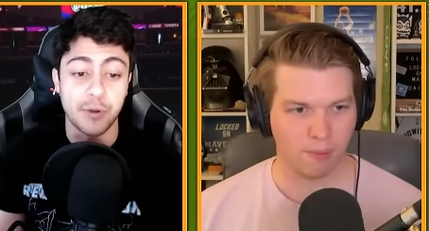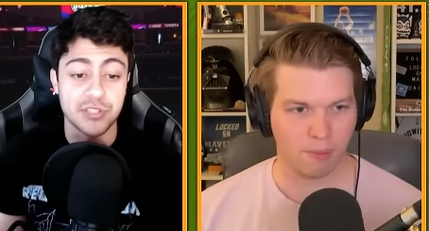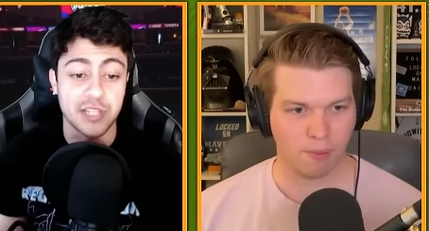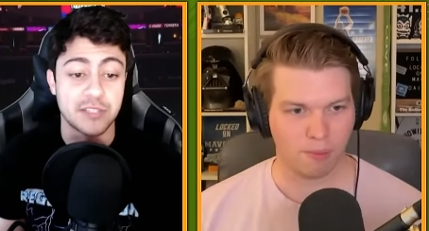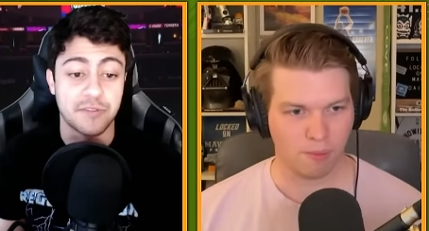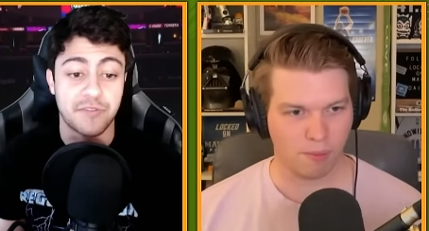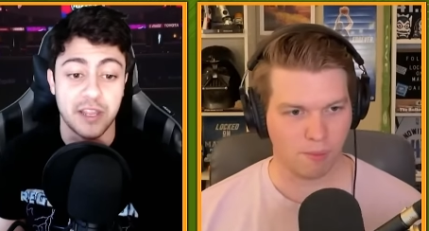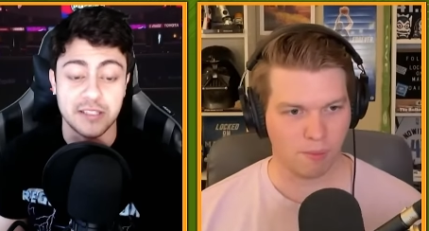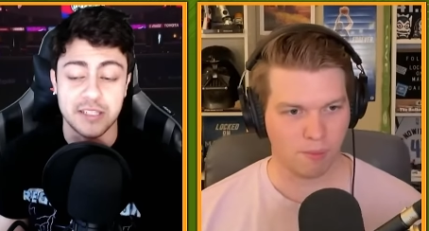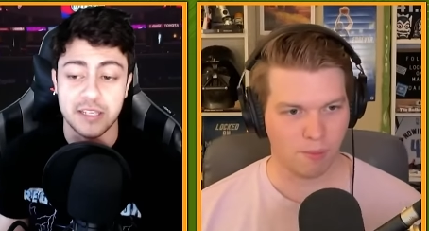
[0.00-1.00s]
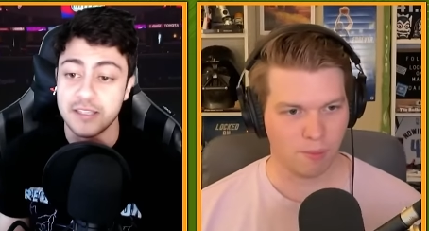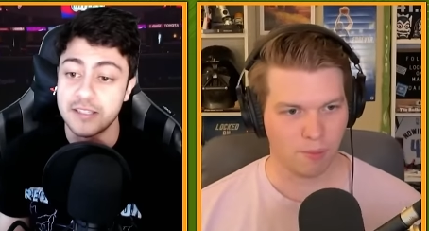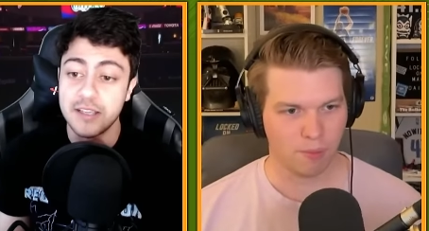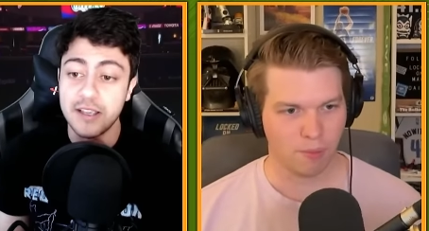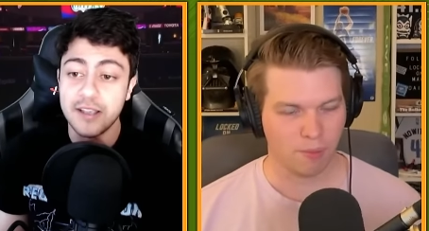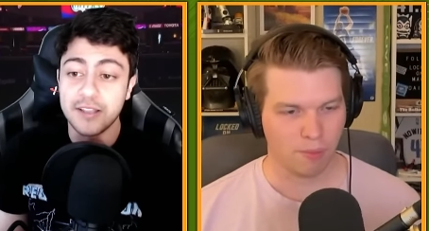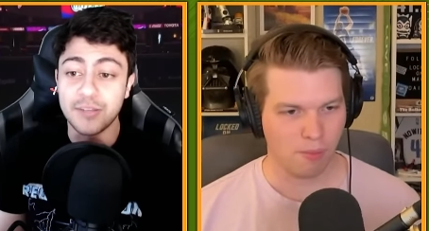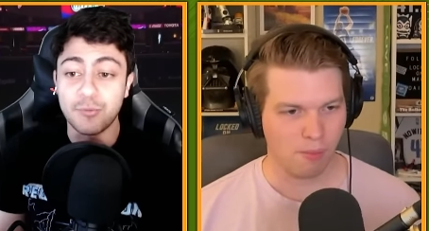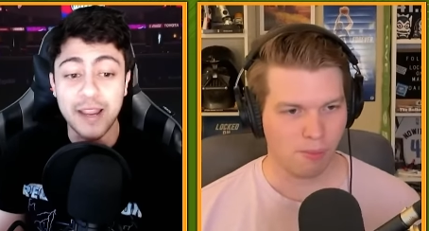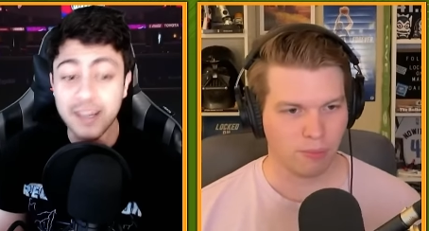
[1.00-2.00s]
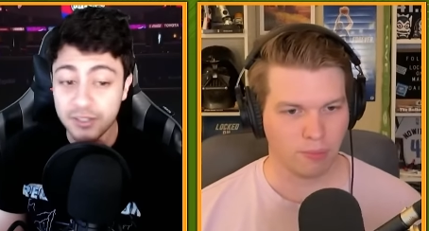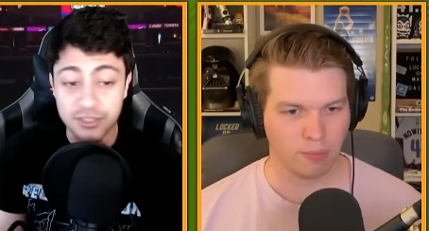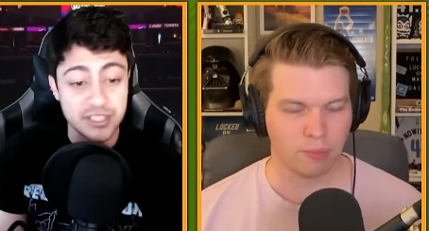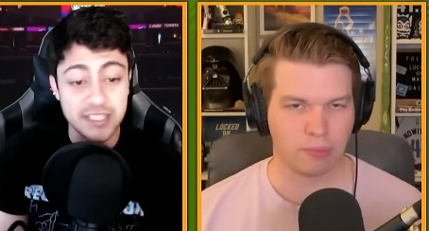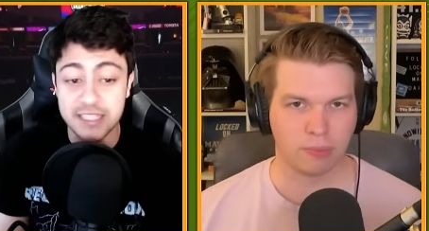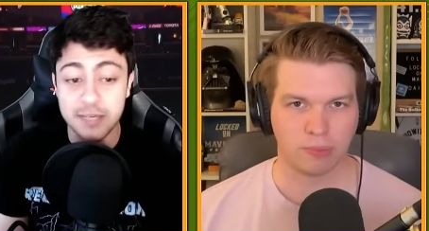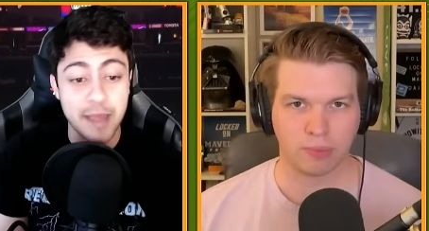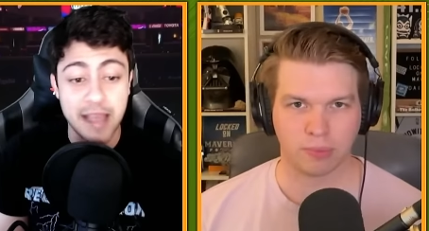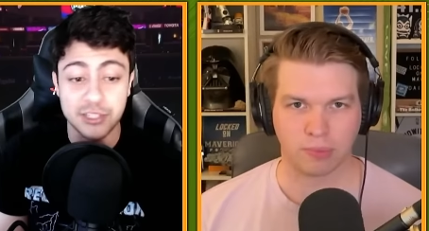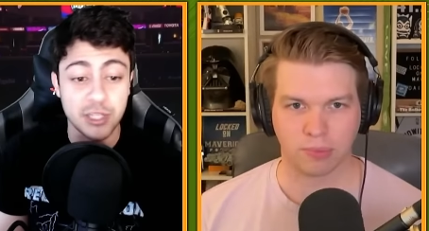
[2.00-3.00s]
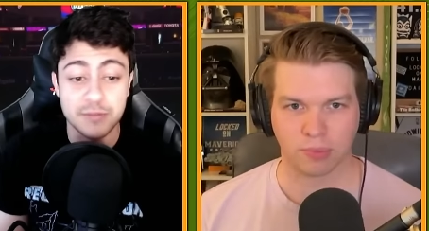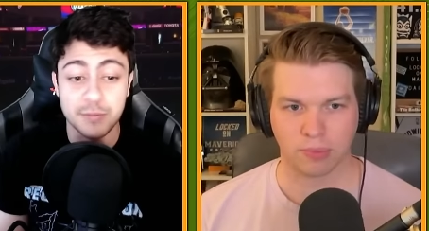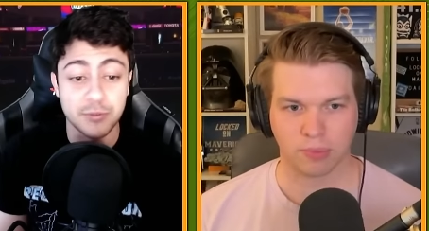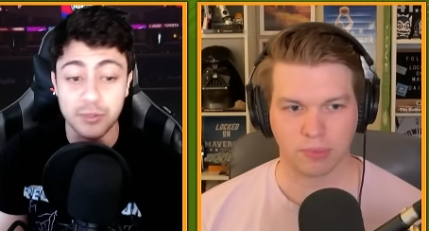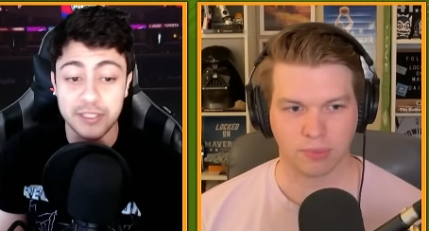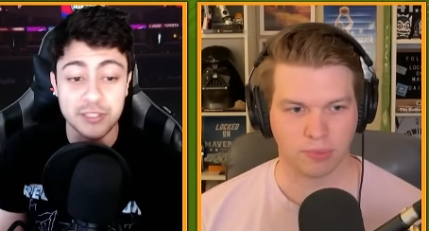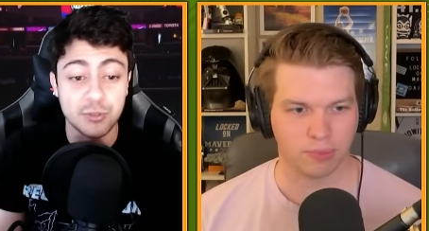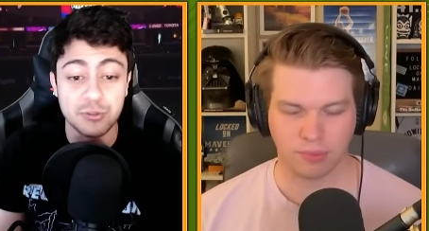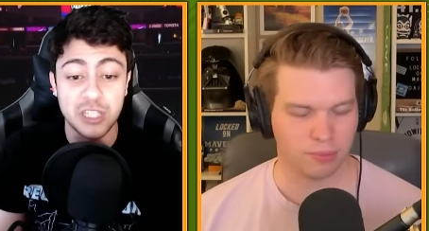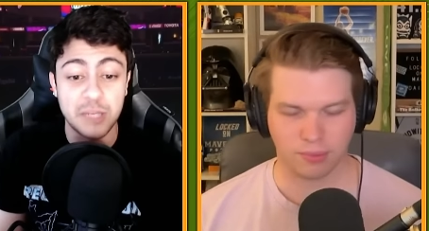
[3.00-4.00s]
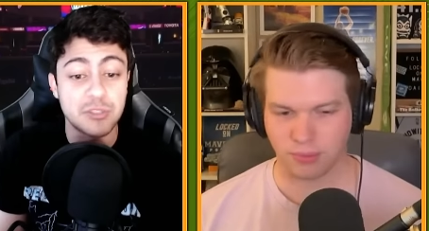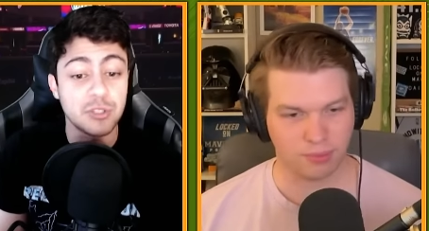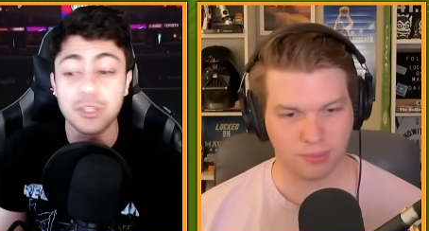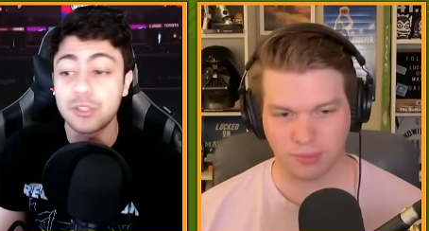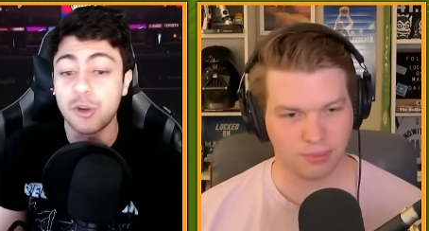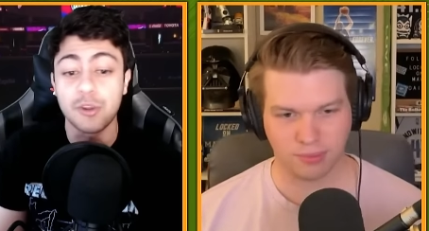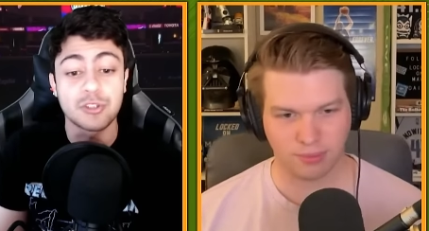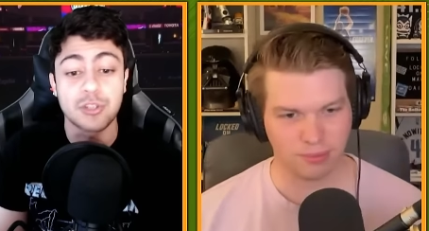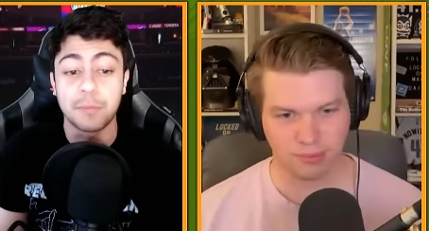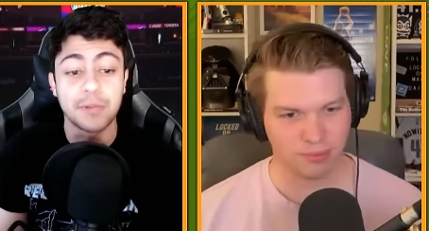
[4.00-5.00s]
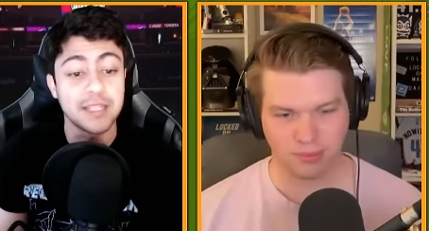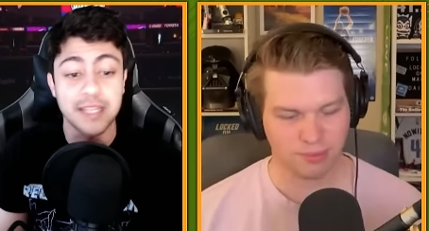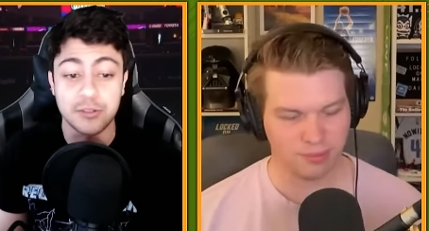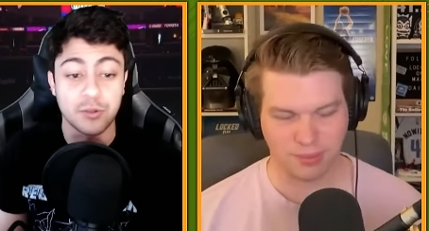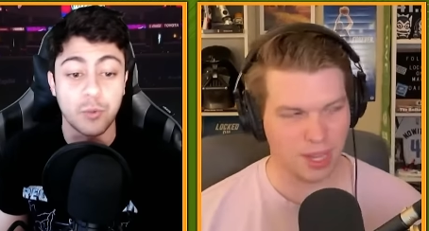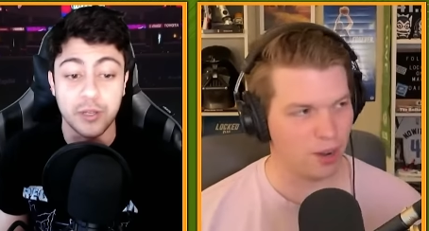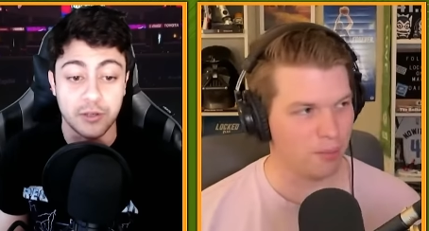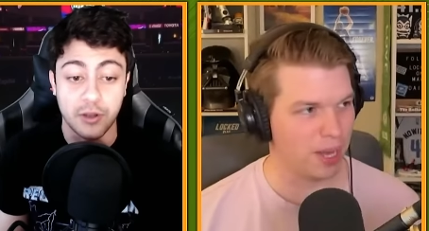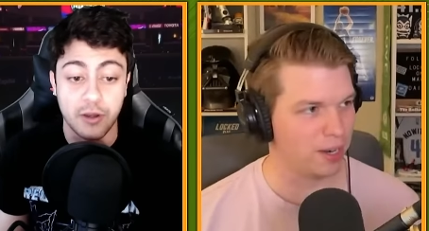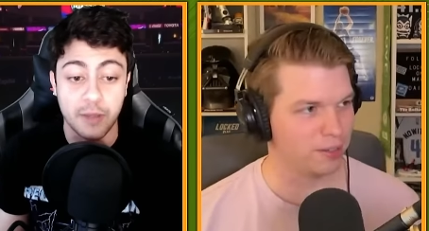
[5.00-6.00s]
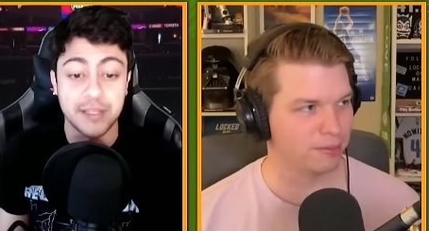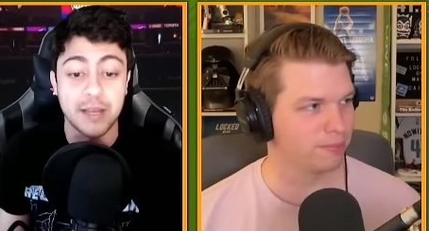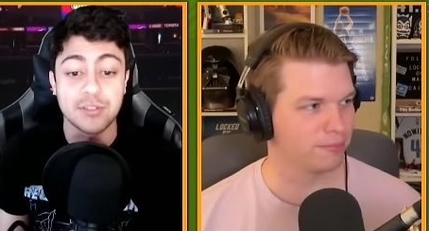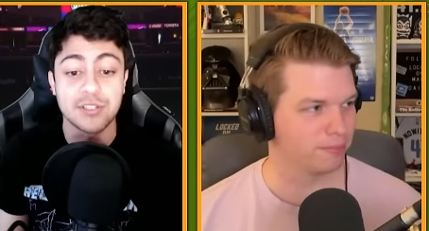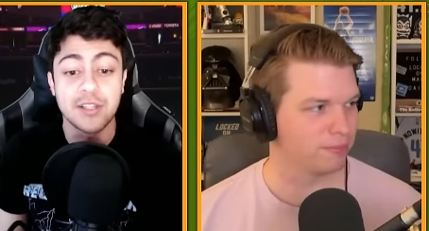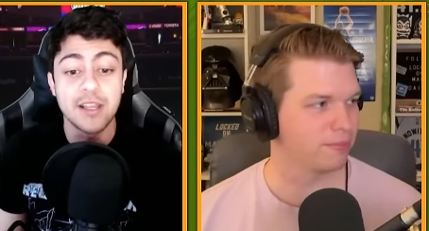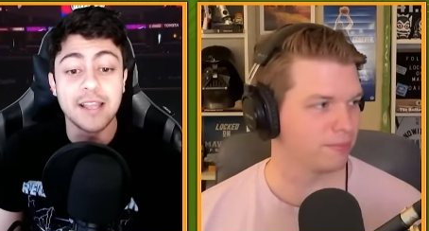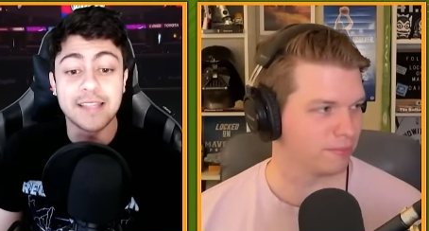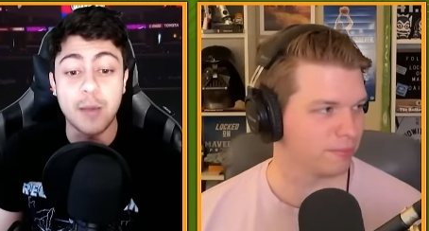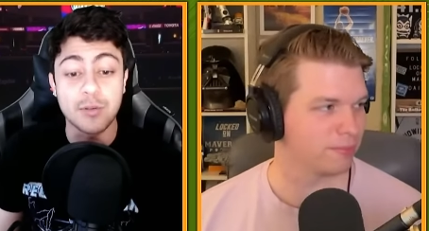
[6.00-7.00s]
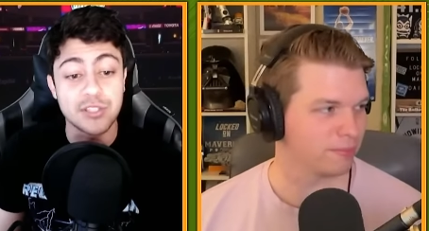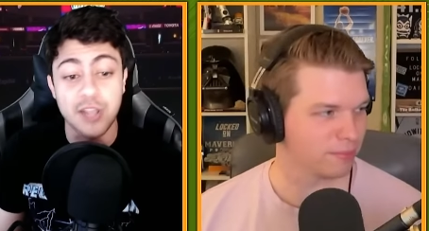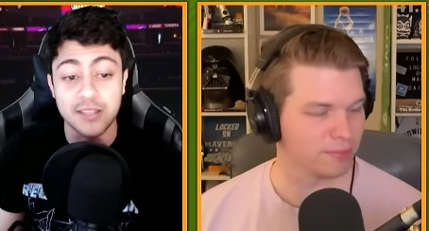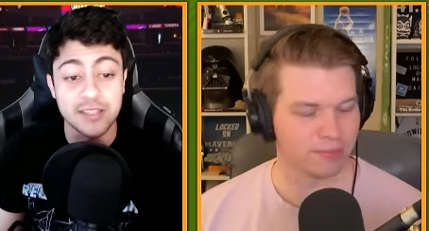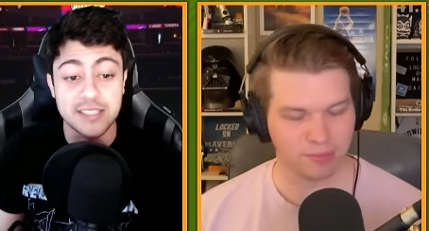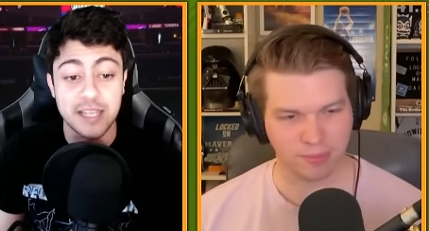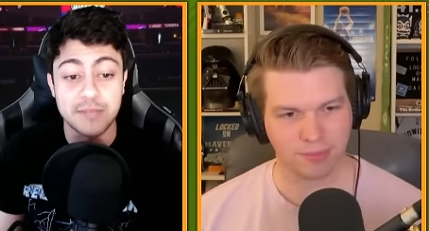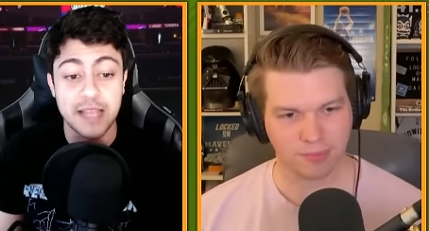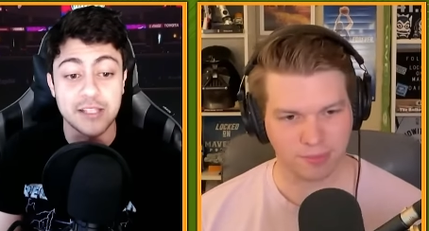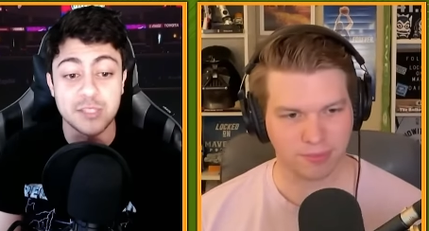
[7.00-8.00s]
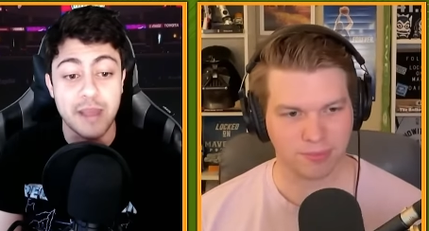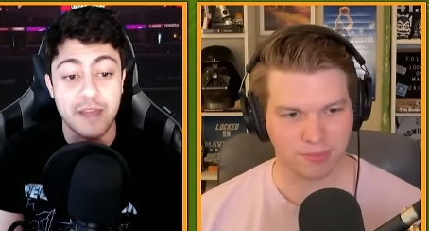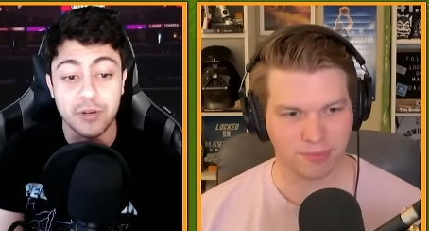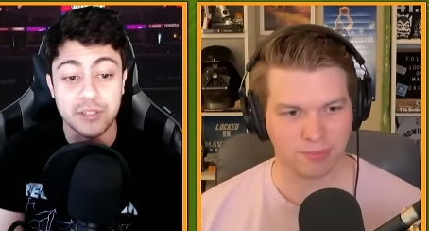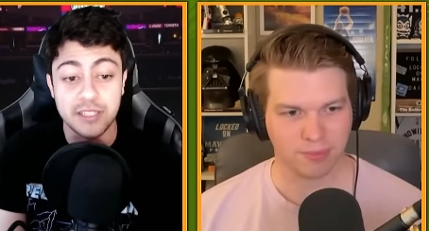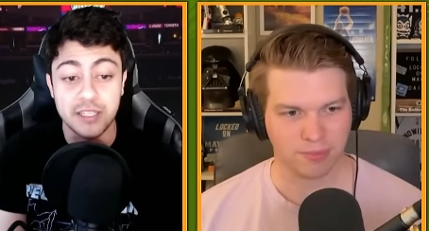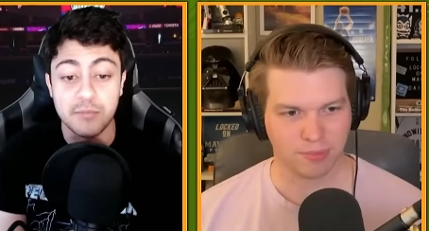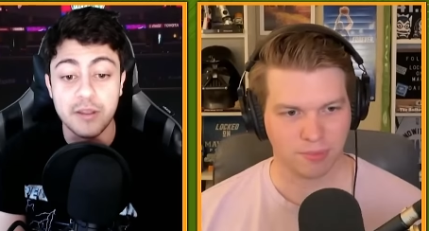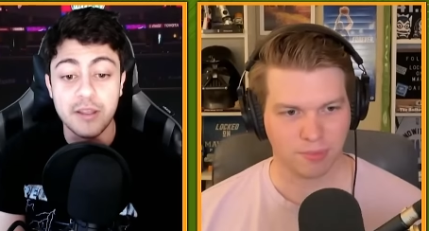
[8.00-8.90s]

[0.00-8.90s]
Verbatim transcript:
Speaker 1: sets of fans is the regular season matchups between these two teams. You can throw those completely out the window. I mean, that was that was not the same Dallas Maverick team.